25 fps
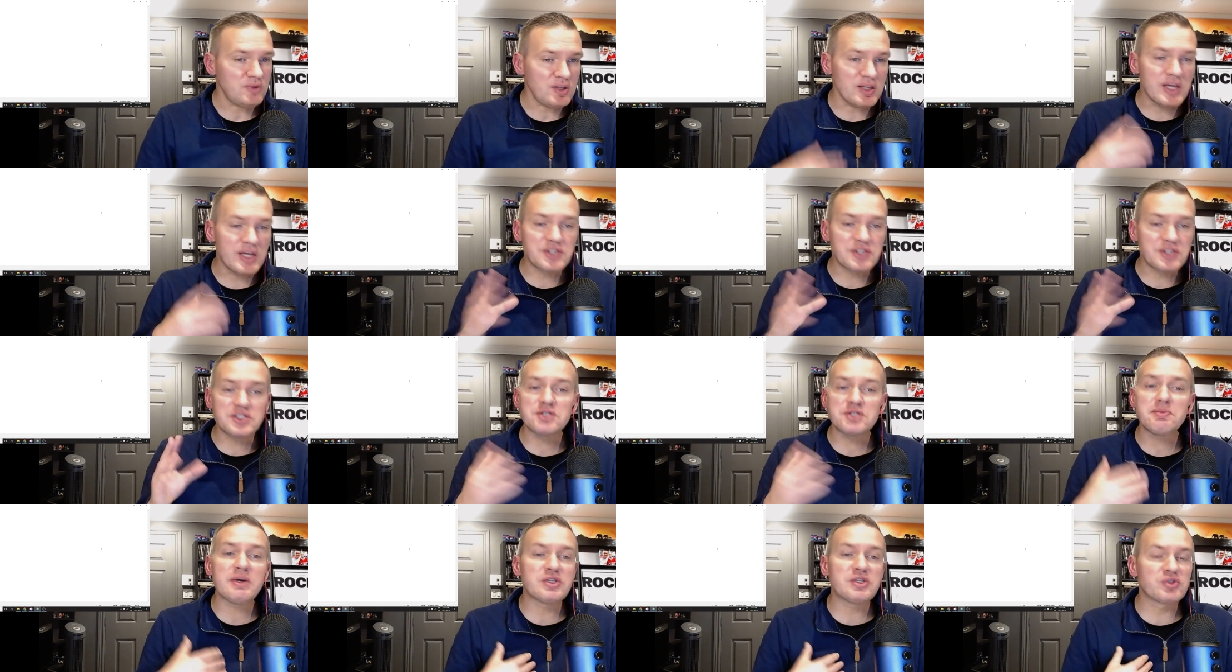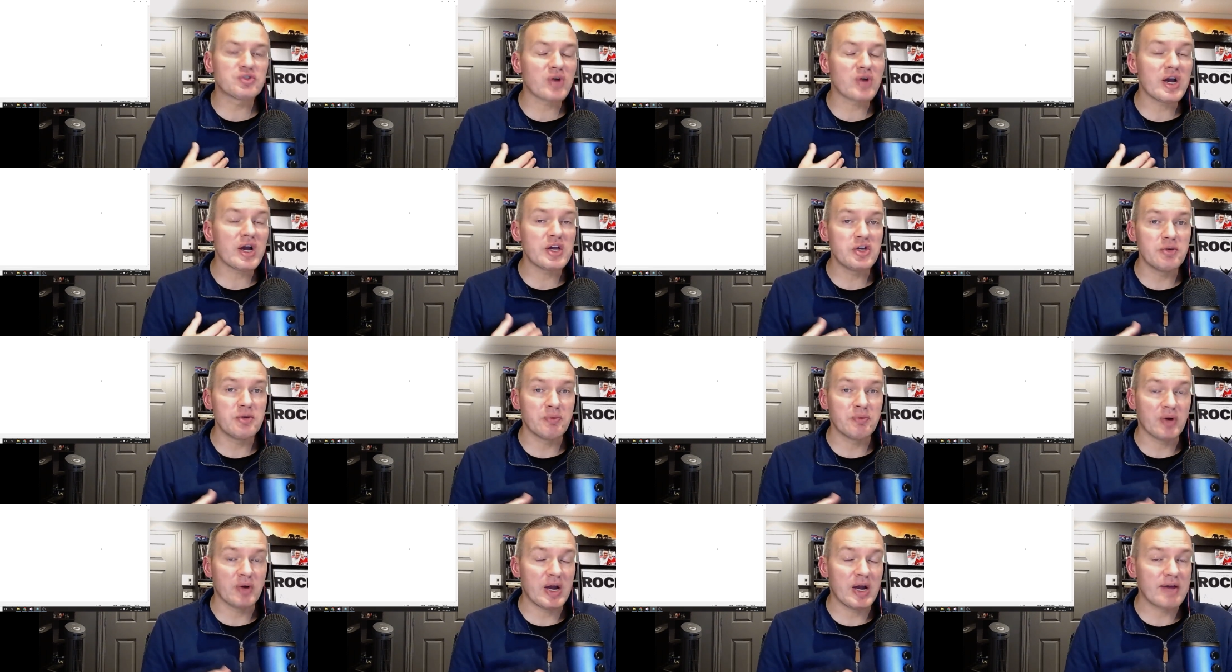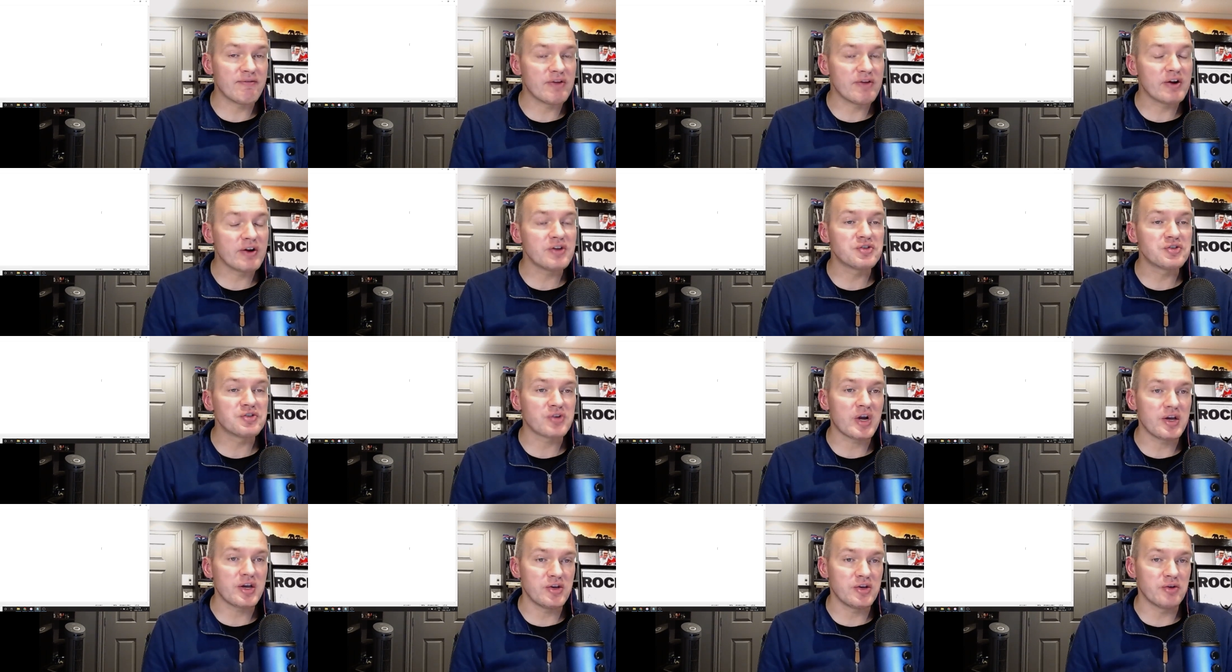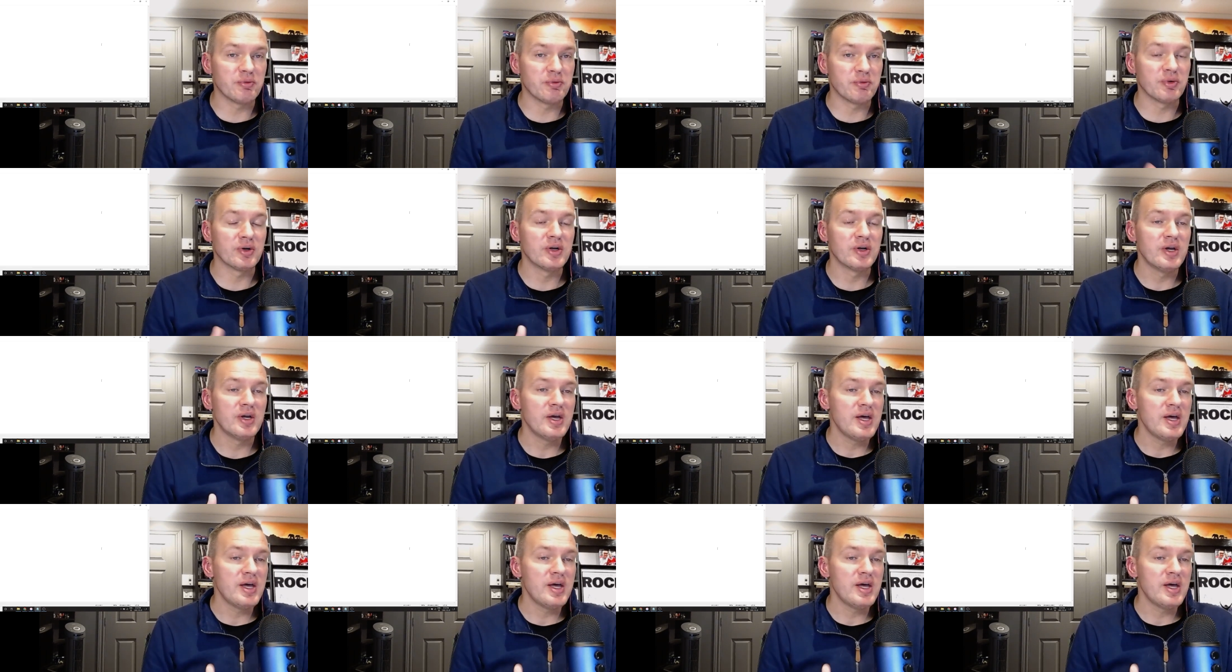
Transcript: that's just my dry humor. I have very dry humor,